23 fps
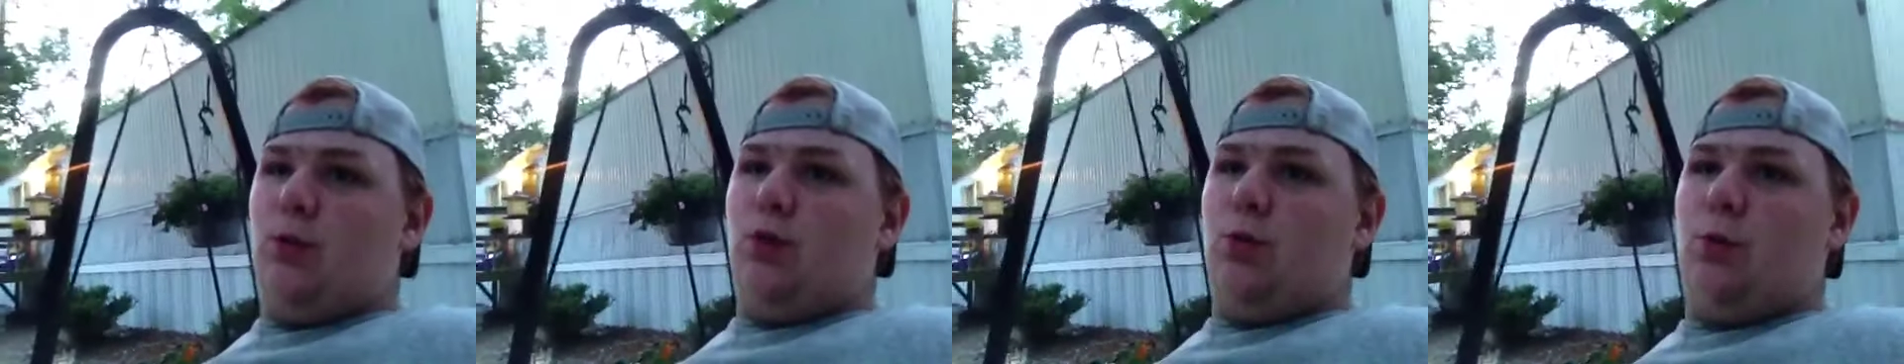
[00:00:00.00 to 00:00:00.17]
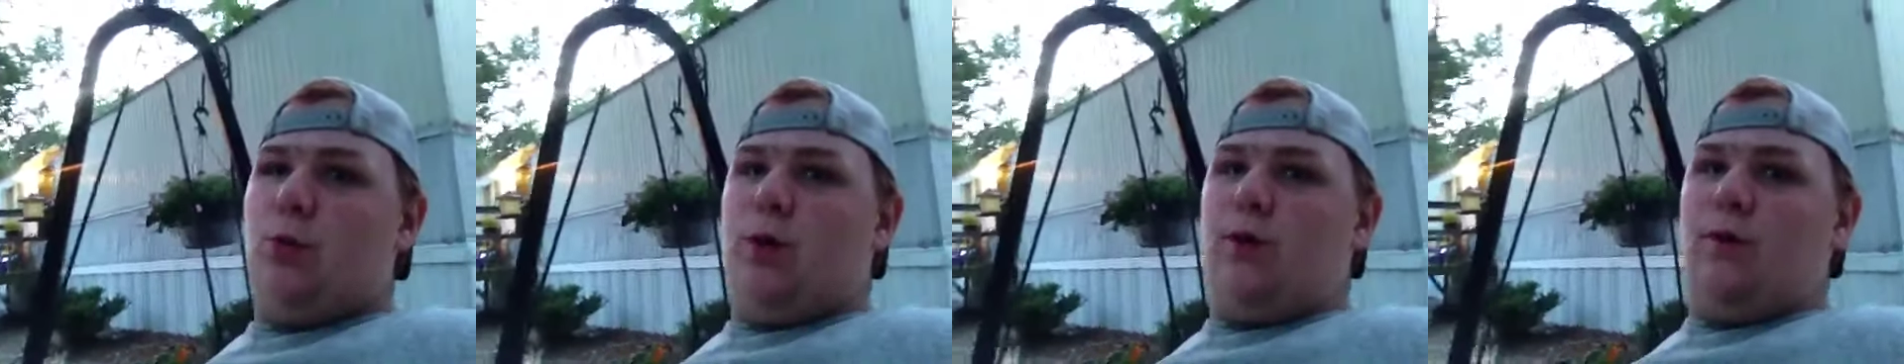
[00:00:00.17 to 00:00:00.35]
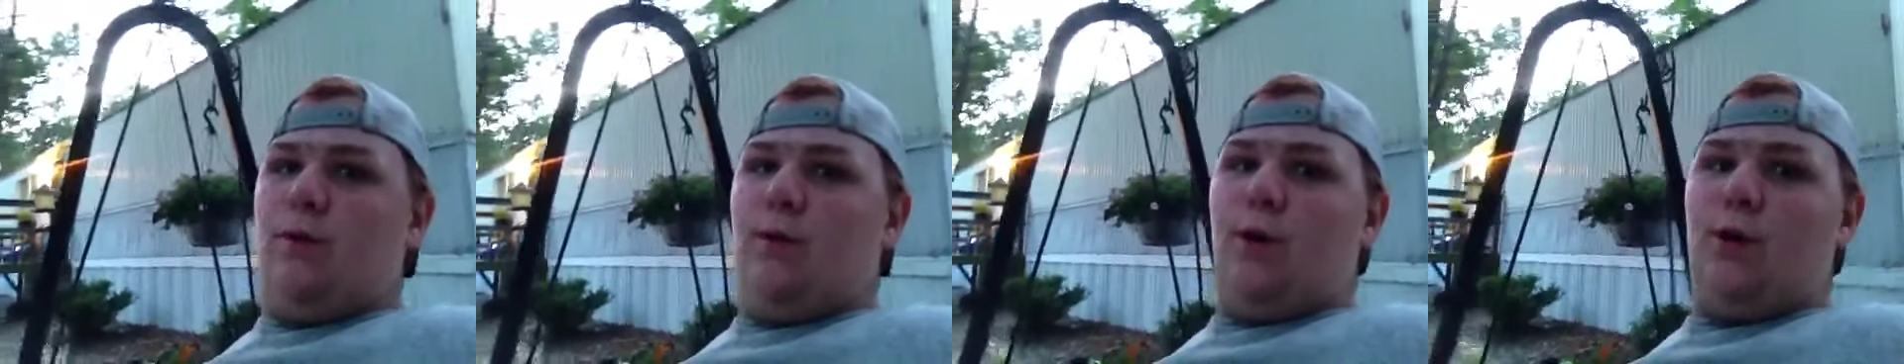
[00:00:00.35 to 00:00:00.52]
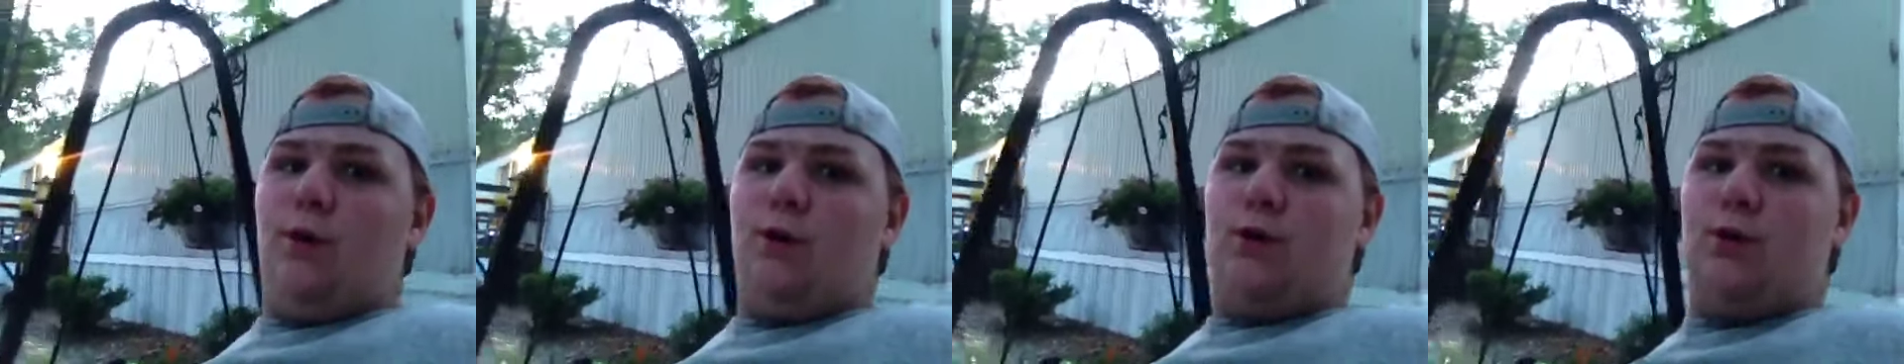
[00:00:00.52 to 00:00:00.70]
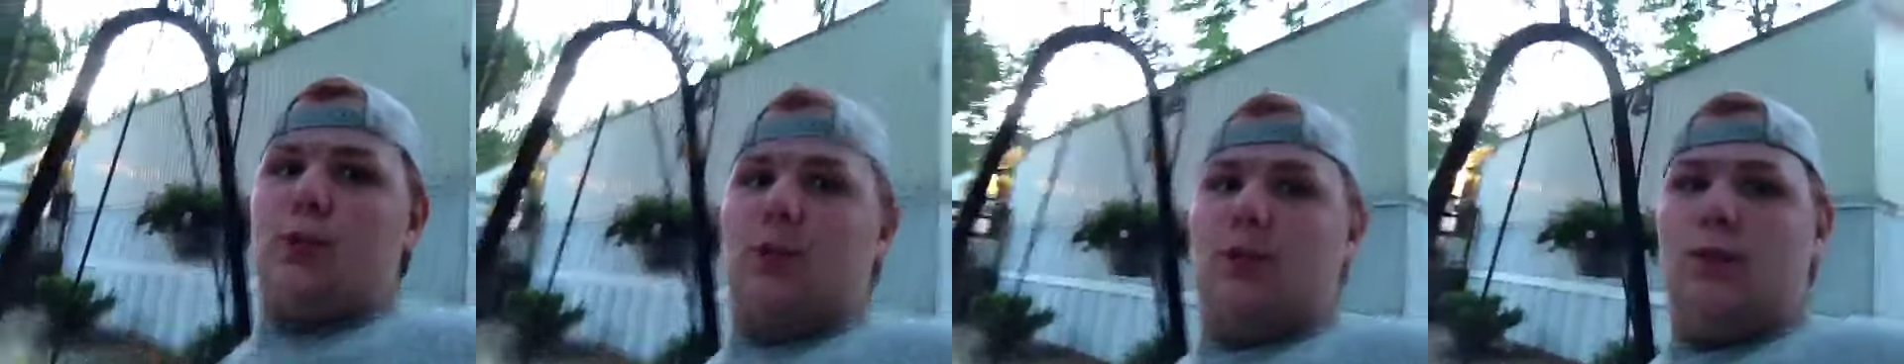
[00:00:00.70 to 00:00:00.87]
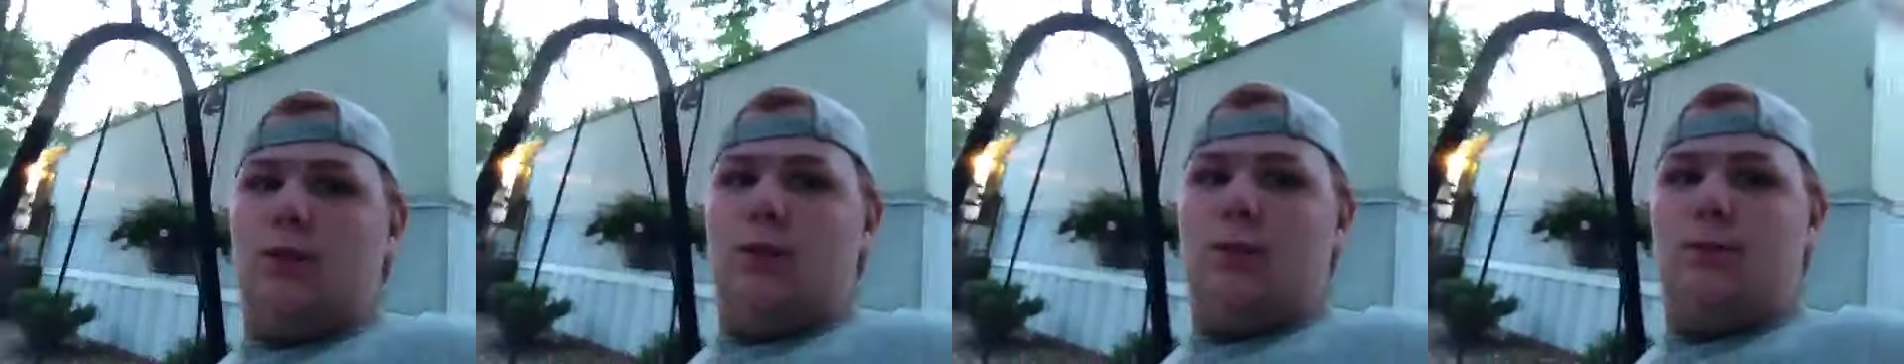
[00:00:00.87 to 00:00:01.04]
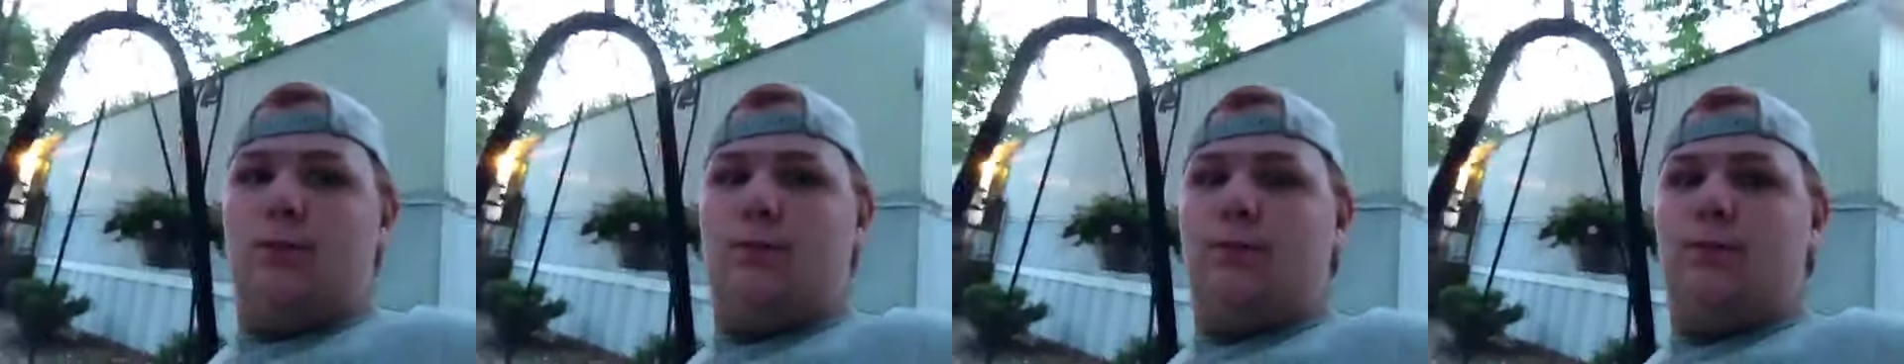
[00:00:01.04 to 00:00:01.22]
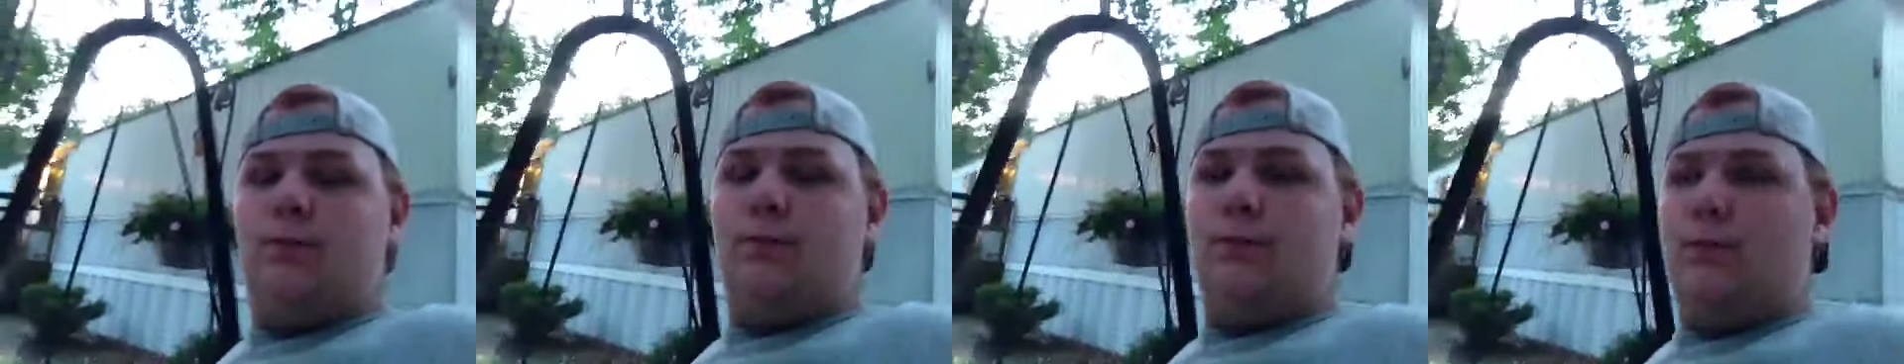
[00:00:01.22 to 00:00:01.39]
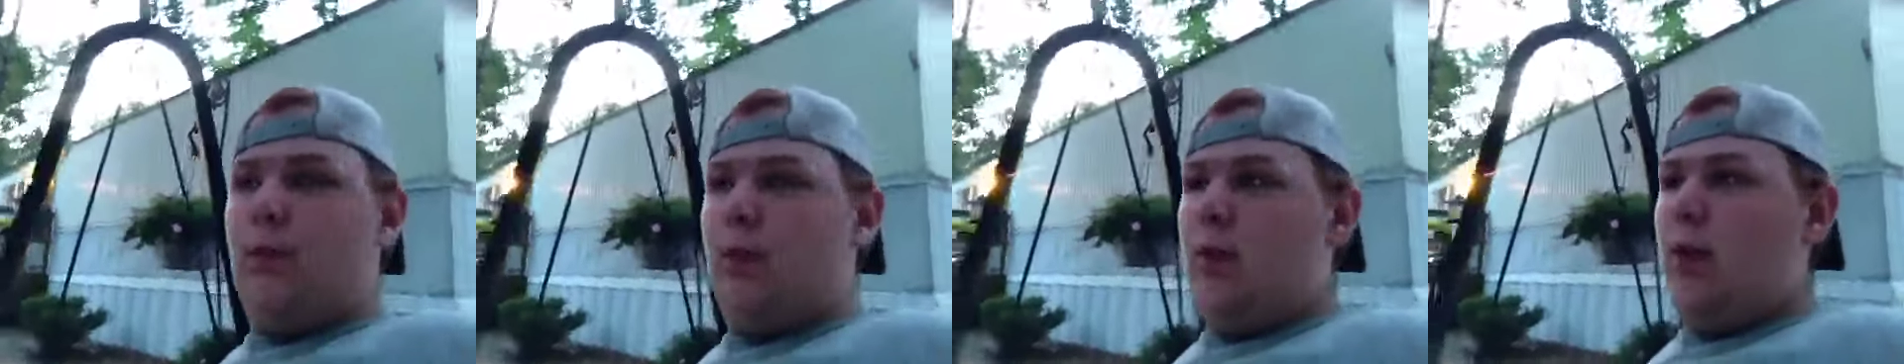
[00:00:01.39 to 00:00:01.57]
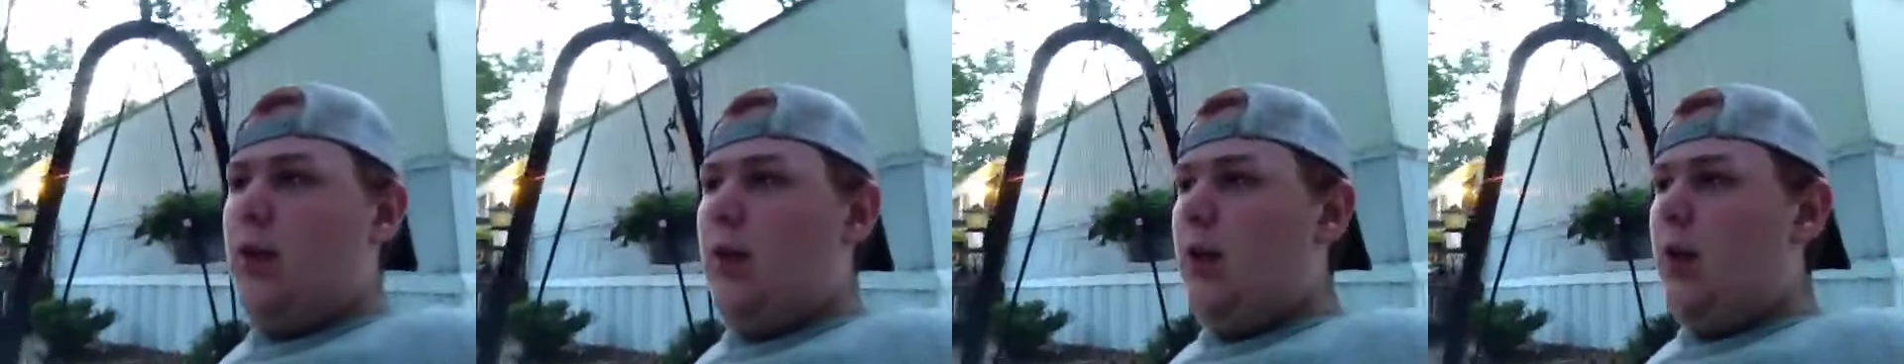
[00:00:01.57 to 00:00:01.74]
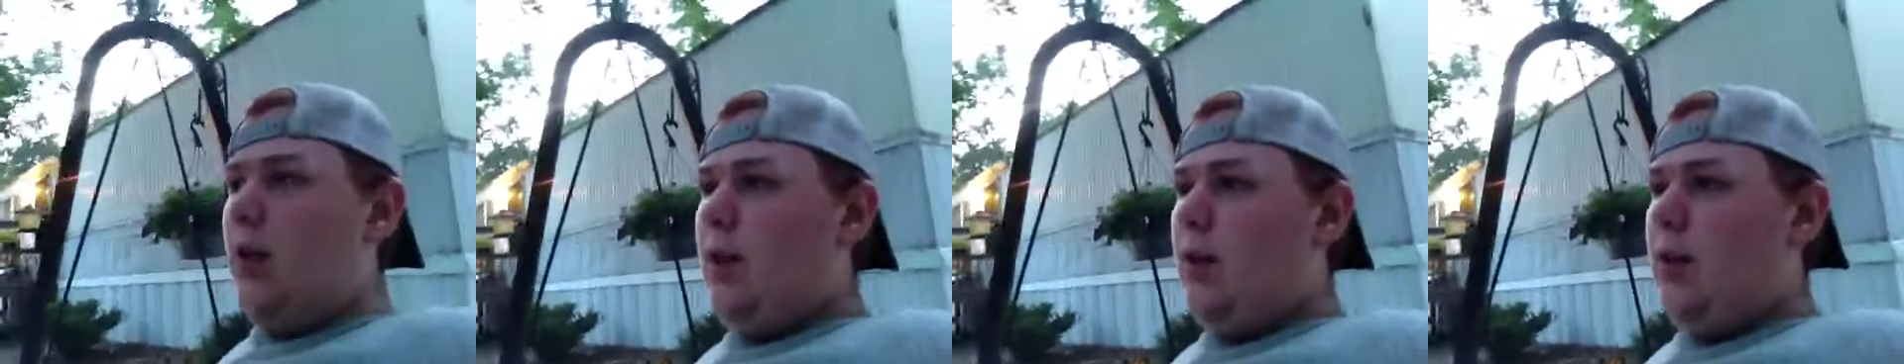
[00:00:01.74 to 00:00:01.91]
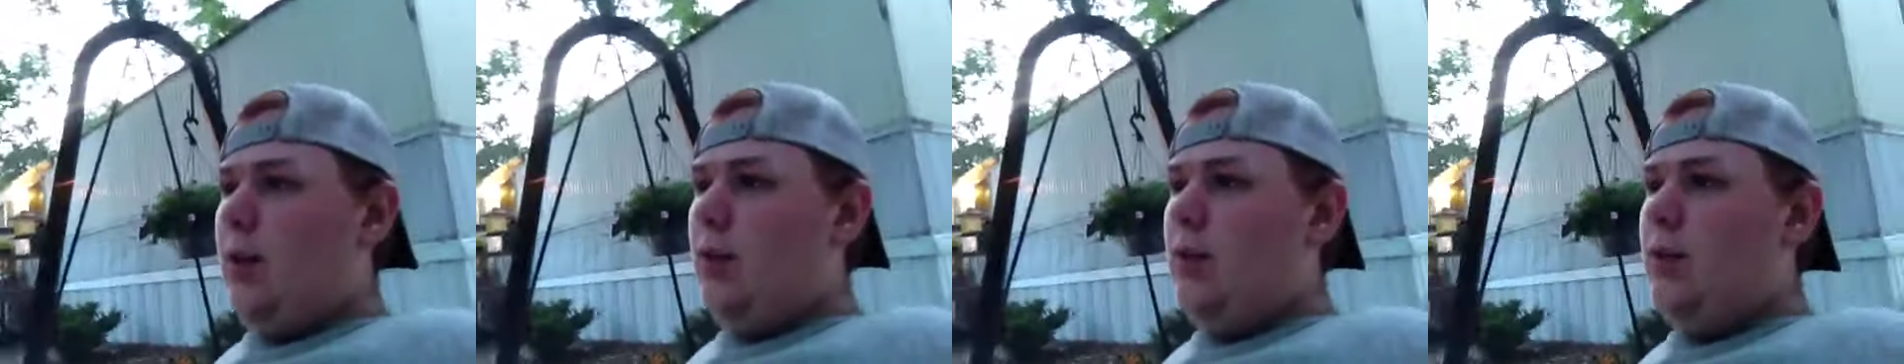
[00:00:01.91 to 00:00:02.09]
21st,
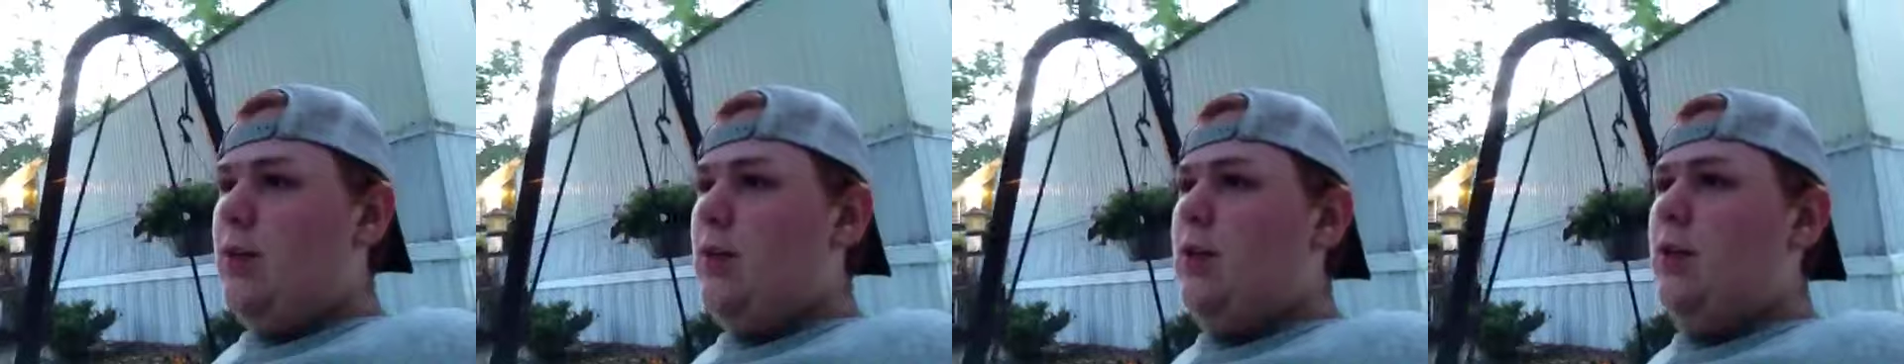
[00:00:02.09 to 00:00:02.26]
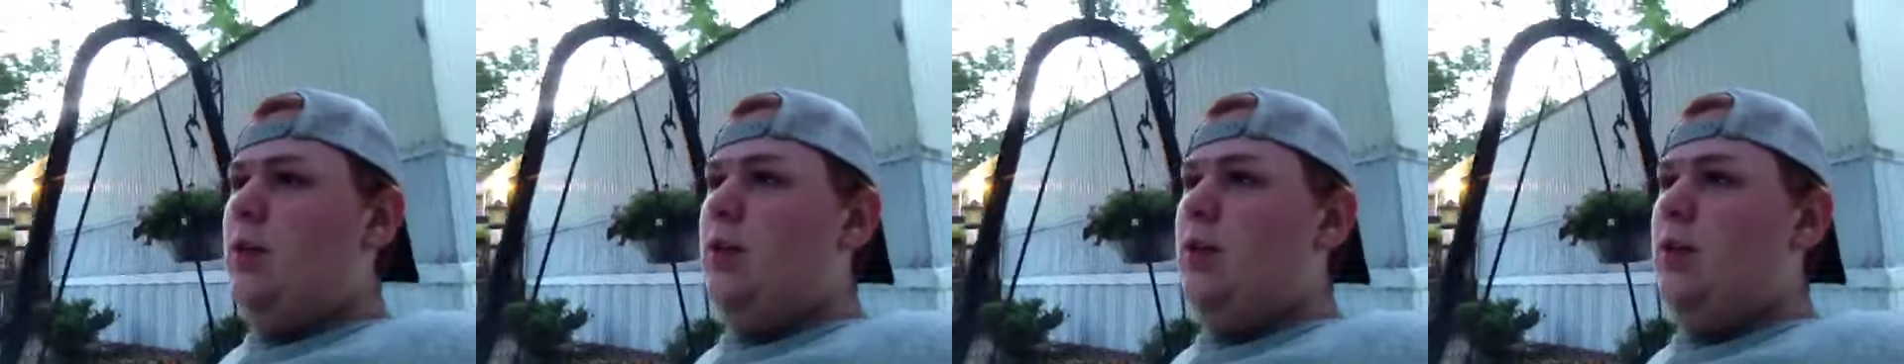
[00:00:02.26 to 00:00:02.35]
and